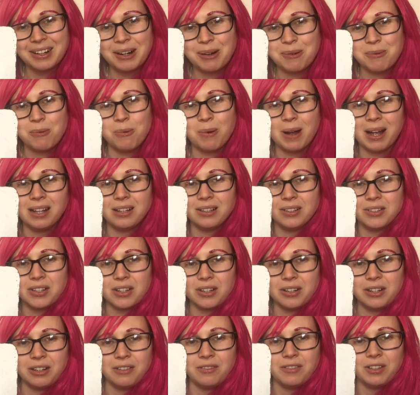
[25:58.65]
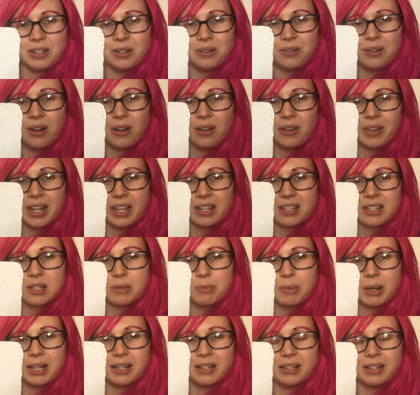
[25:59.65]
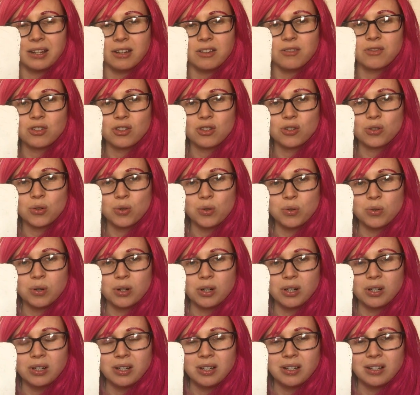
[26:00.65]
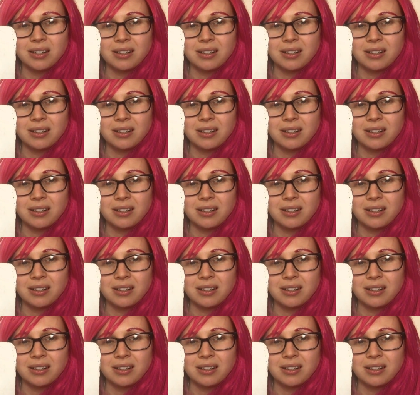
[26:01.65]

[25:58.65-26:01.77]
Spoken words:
Well done if you got that spelling of school.